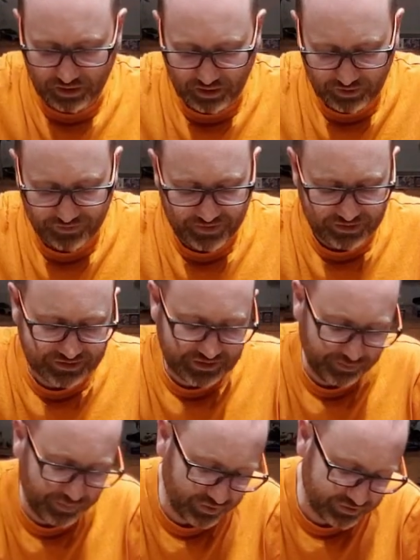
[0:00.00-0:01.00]
a very
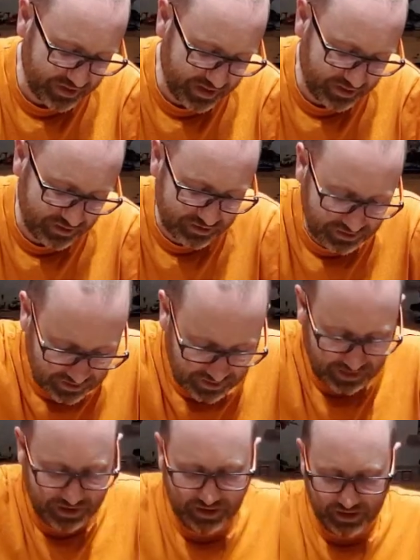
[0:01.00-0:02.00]
simple stand.
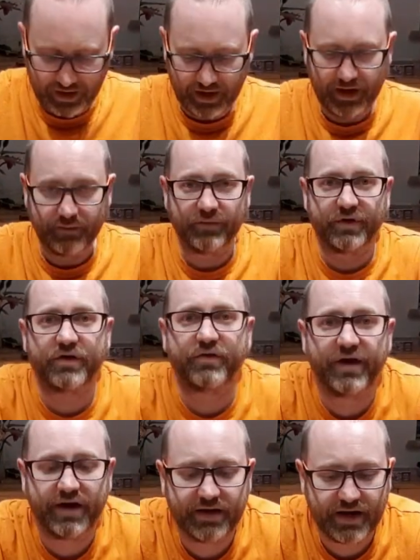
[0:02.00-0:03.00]

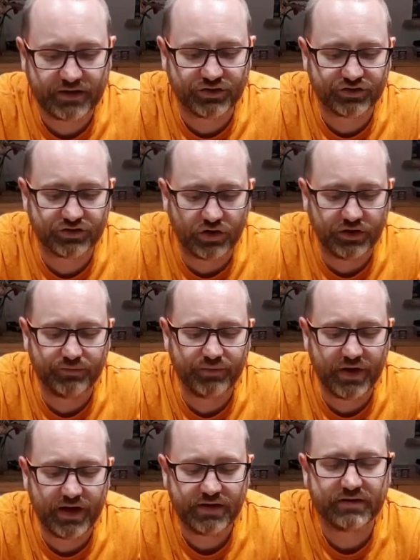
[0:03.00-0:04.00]
Create a nice solid
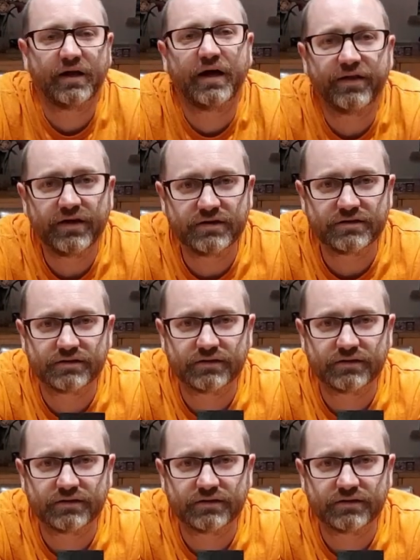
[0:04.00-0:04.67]
base like this.